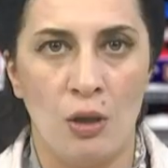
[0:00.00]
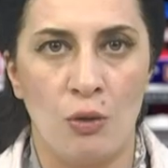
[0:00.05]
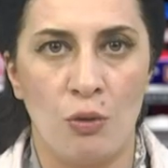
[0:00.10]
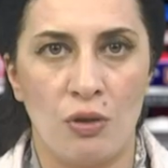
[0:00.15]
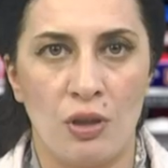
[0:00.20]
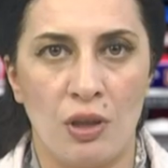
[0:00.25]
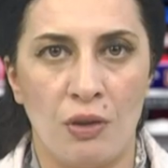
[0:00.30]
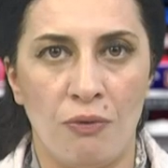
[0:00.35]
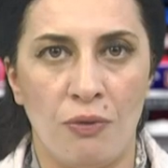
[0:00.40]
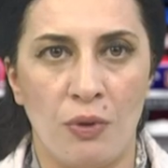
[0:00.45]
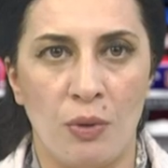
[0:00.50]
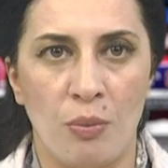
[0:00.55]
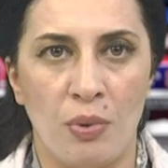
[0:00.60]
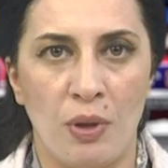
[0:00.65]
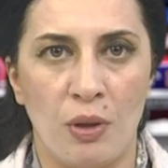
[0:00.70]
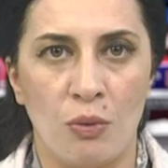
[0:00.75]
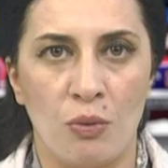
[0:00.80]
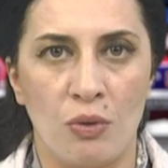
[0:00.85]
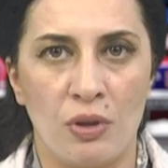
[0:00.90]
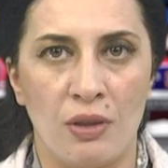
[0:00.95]
to serve for
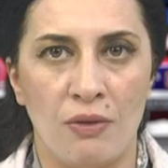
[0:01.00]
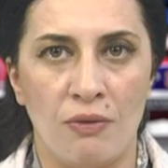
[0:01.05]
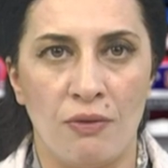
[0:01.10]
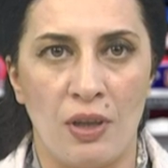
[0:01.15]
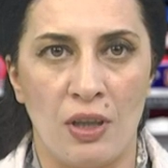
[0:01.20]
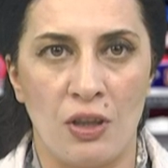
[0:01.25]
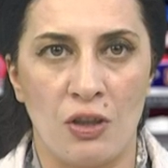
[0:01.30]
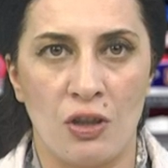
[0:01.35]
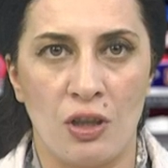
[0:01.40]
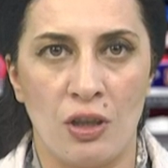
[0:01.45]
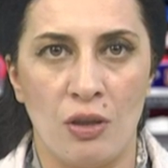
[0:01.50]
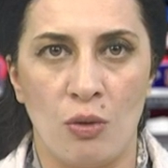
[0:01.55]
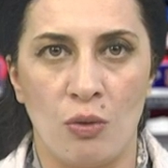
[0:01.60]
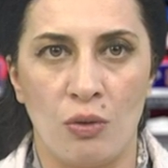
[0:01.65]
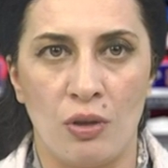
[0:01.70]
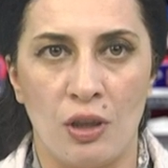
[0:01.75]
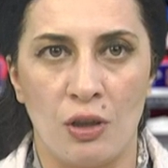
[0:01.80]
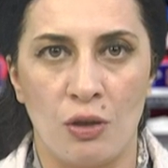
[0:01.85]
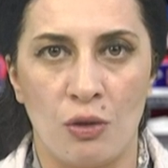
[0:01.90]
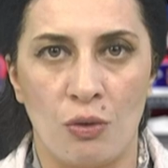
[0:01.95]
Baku's invasion
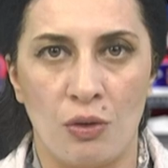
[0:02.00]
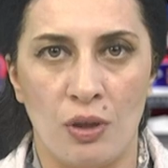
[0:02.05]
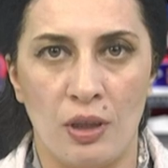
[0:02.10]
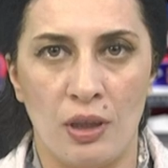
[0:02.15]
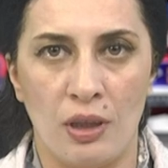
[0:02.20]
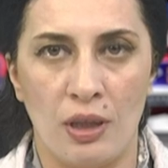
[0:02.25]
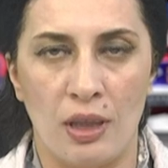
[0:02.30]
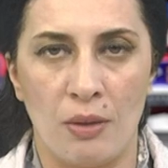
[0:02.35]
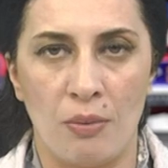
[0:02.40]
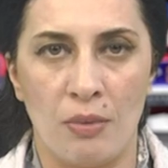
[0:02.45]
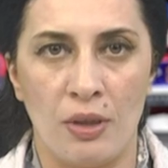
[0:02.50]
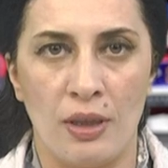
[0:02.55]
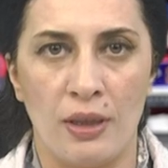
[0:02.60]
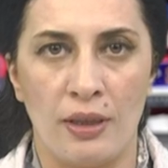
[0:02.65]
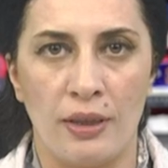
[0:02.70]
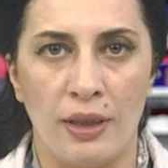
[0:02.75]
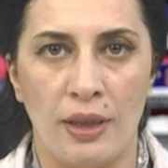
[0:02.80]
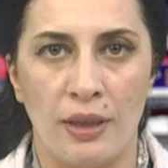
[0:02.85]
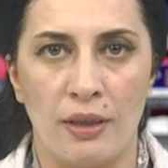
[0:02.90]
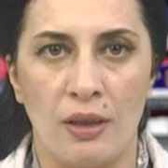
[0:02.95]
on historical
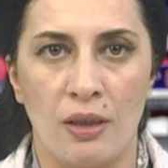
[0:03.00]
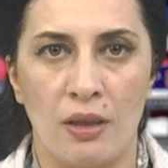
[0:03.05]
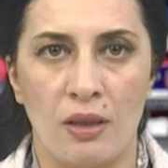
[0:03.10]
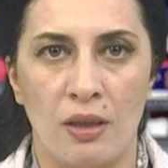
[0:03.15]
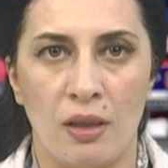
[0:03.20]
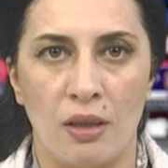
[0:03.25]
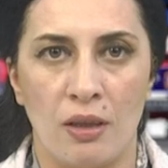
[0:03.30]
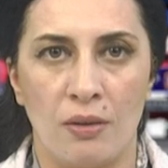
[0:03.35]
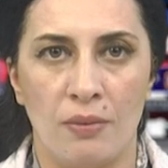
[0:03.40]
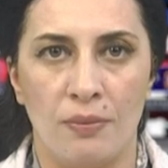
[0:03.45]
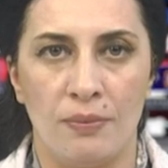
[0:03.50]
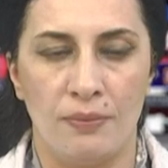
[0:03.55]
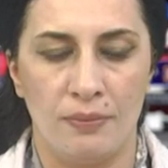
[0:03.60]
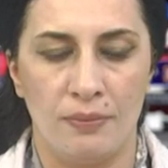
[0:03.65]
Armenian land Artsakh.